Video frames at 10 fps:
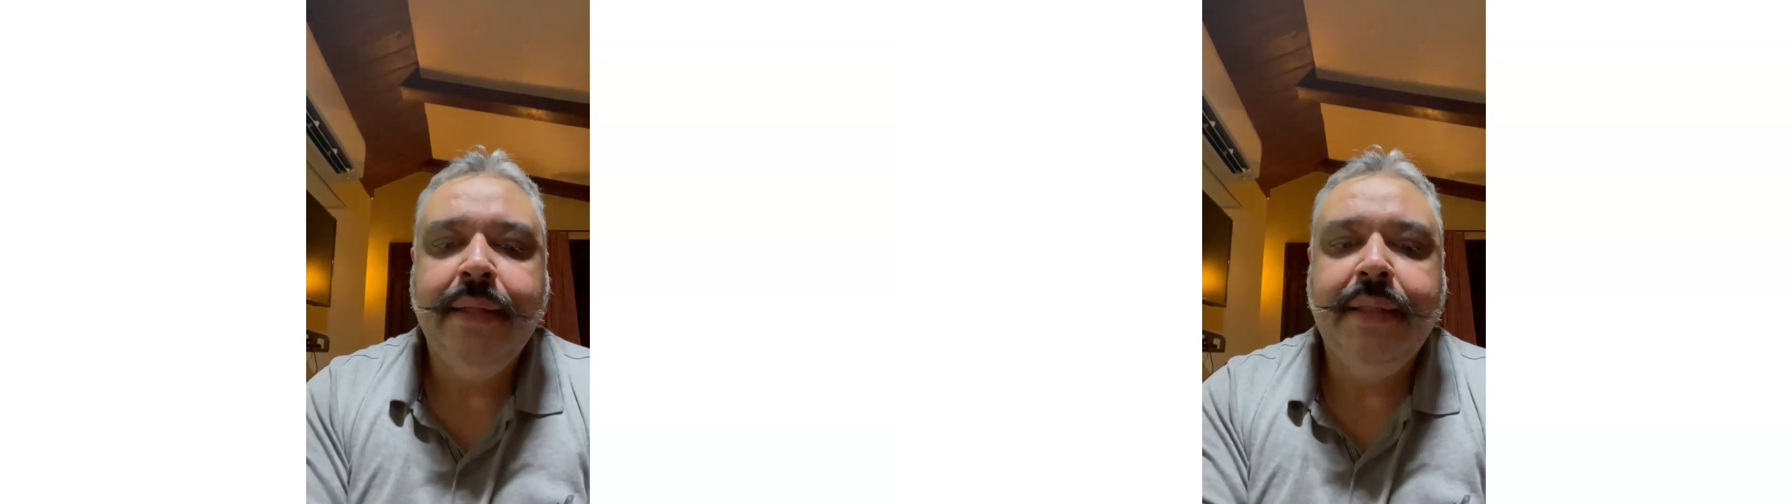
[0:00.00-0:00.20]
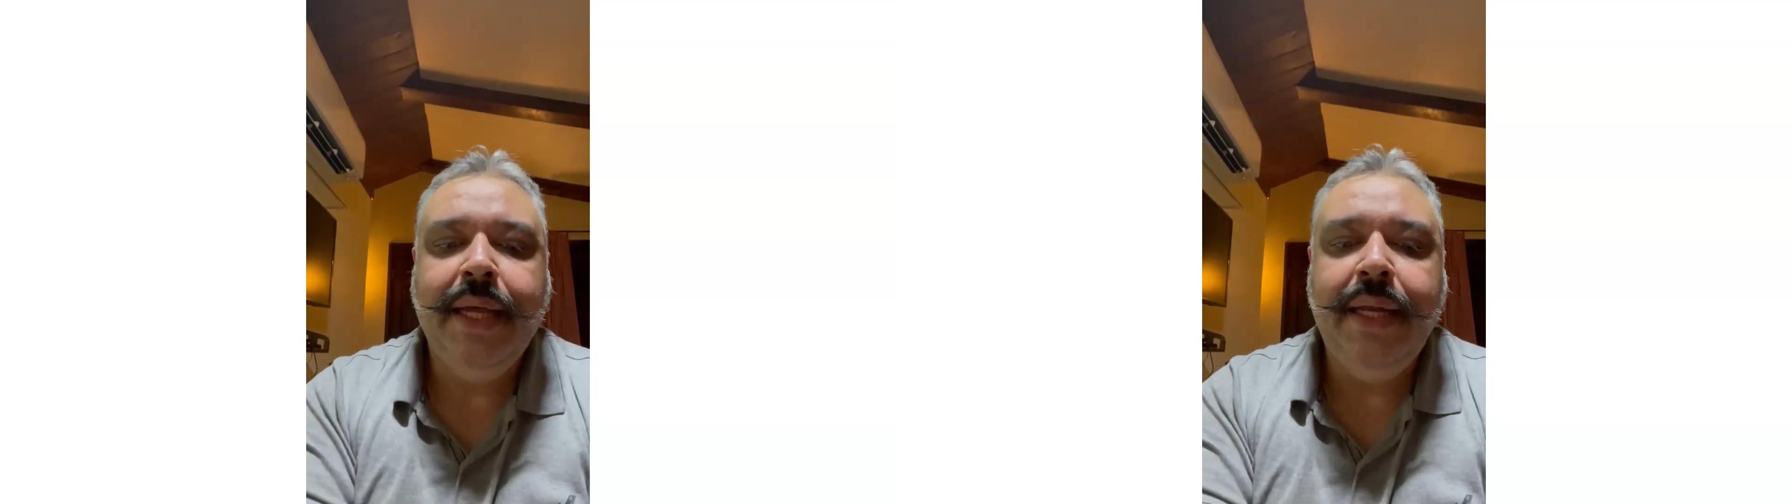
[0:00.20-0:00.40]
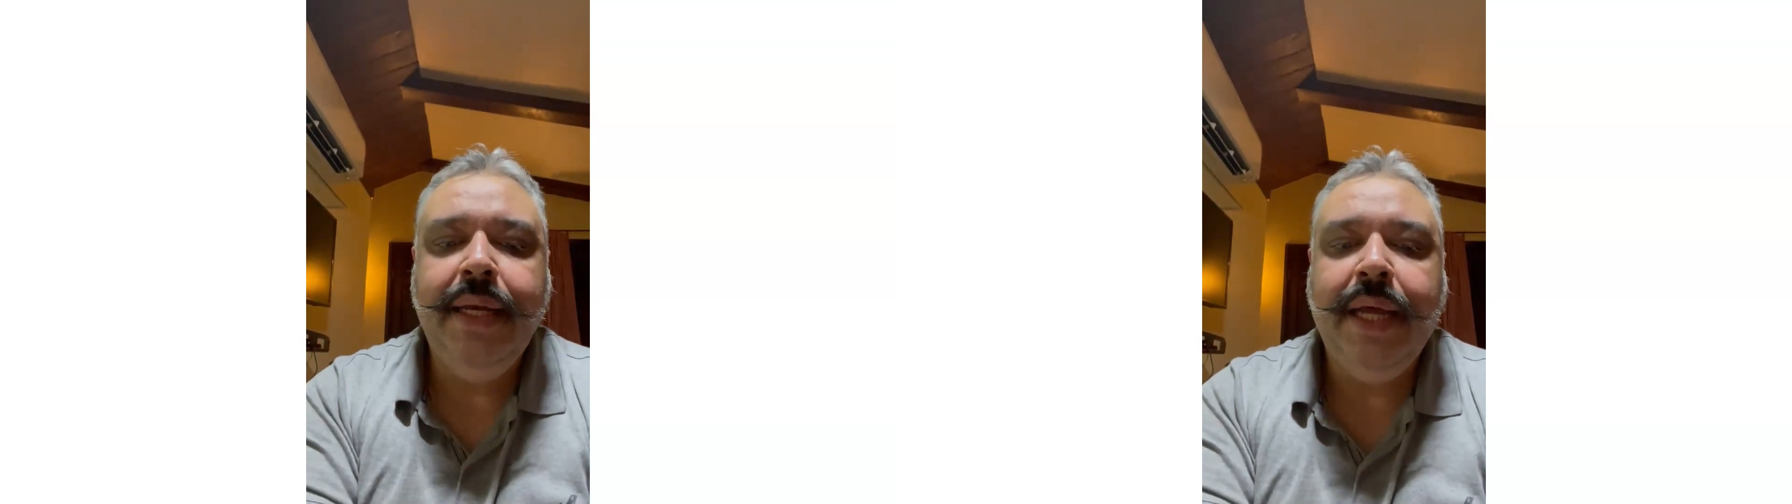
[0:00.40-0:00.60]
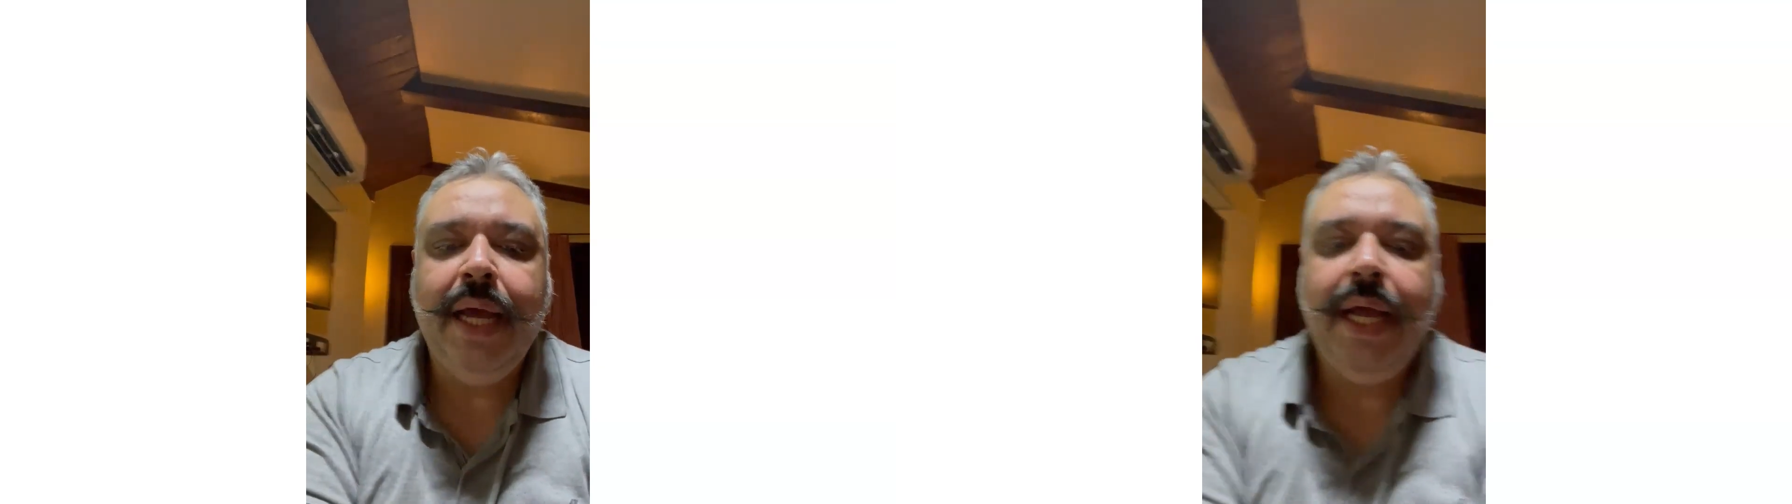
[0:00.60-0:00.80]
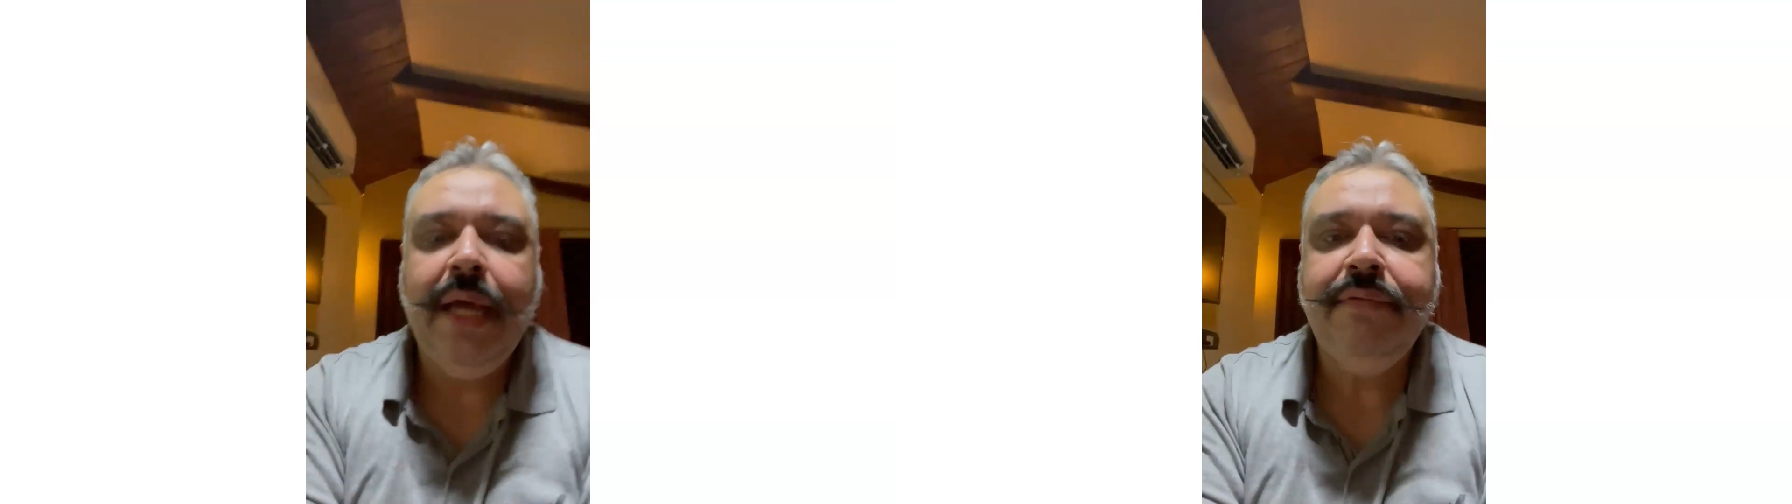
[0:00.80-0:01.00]
Then
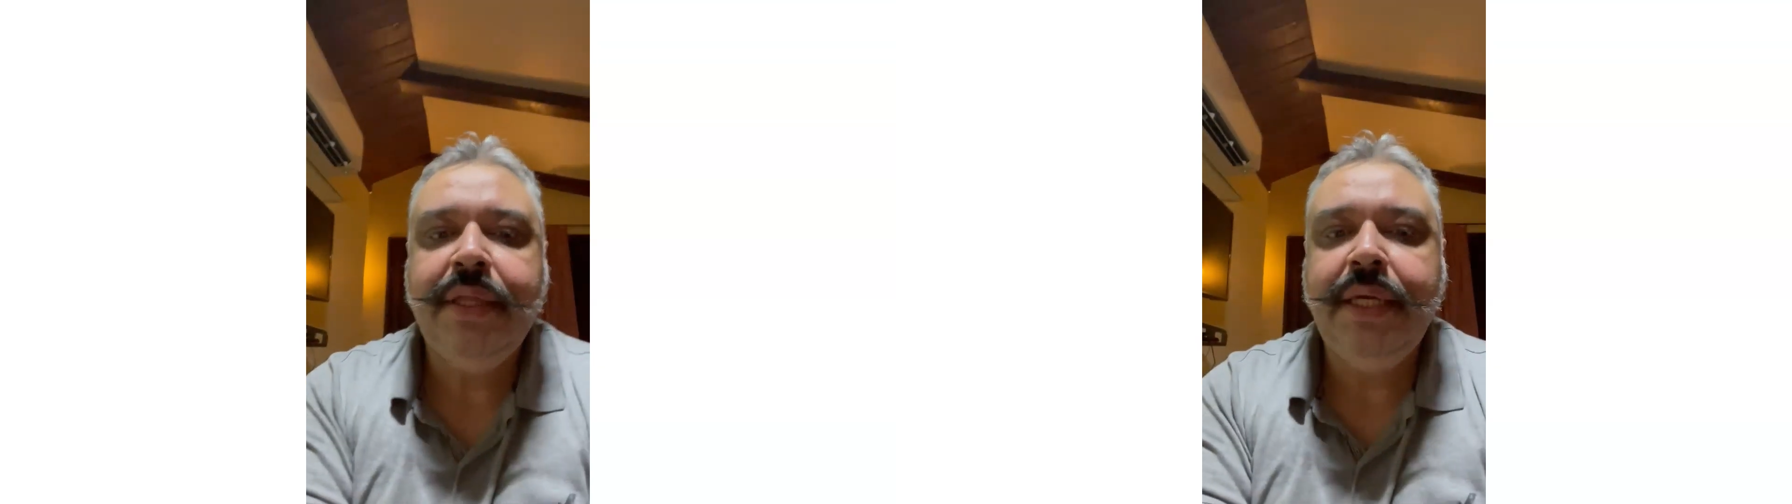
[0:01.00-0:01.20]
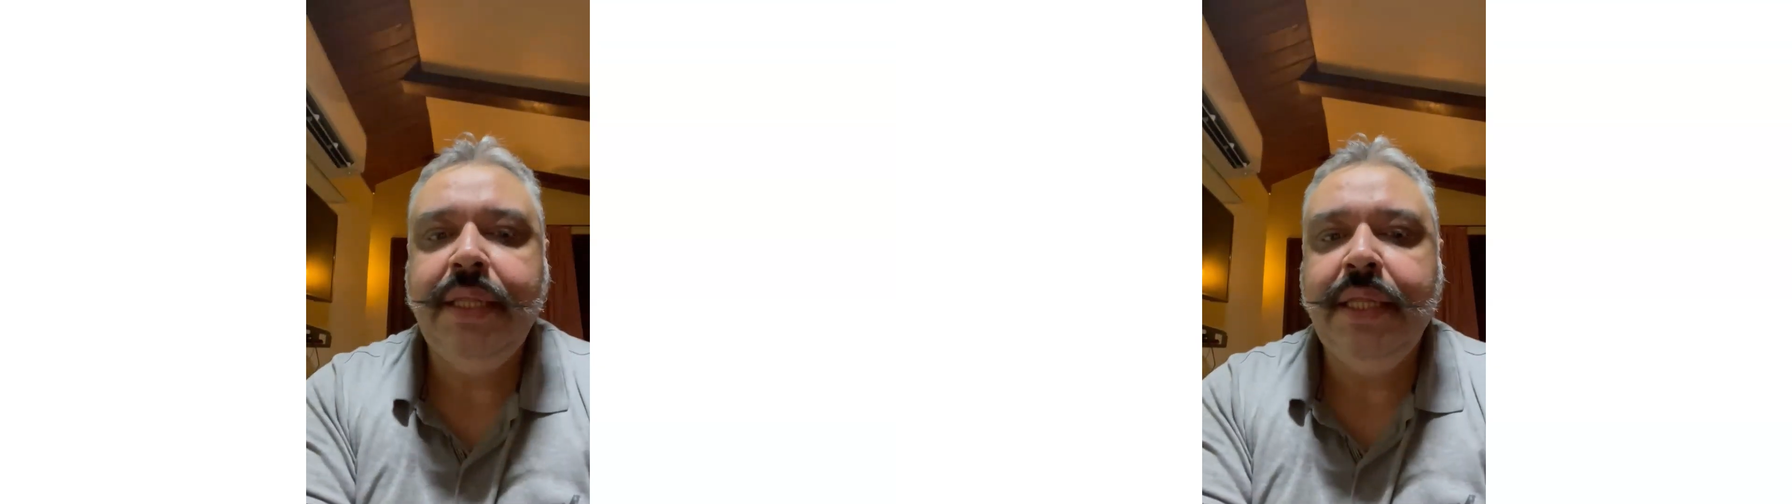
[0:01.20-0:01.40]
I have seen